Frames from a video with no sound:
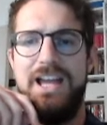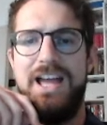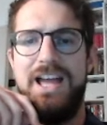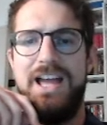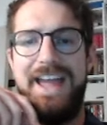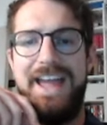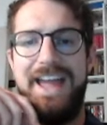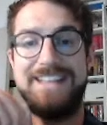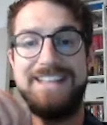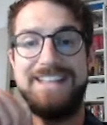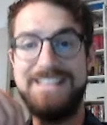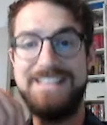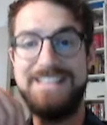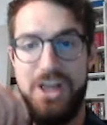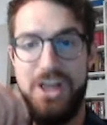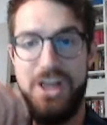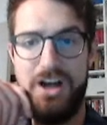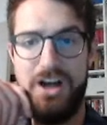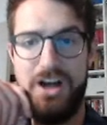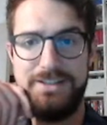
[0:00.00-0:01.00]
It's
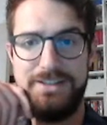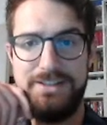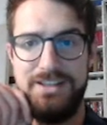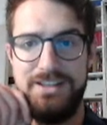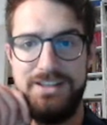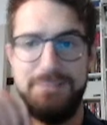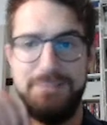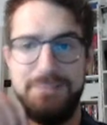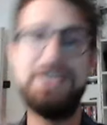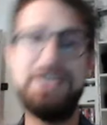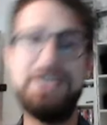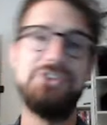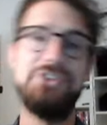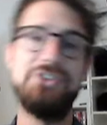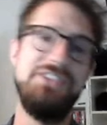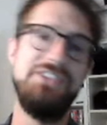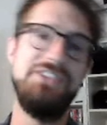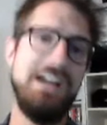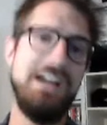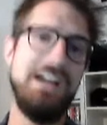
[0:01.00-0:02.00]
not because
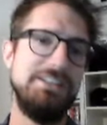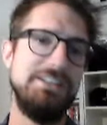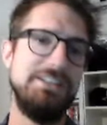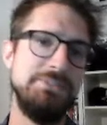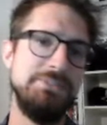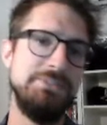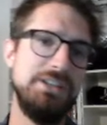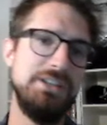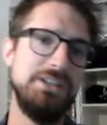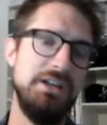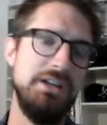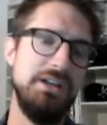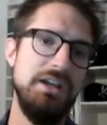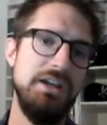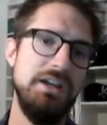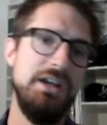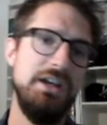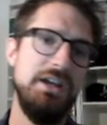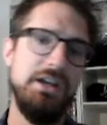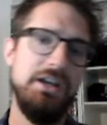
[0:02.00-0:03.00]
of the items.
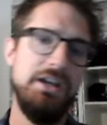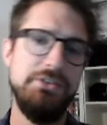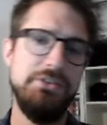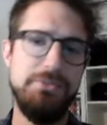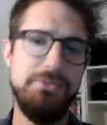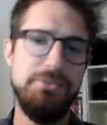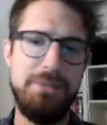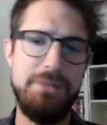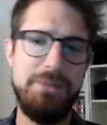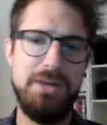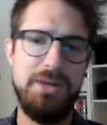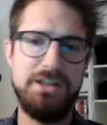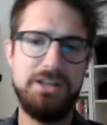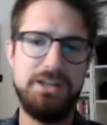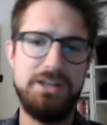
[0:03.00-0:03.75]
Do you remember?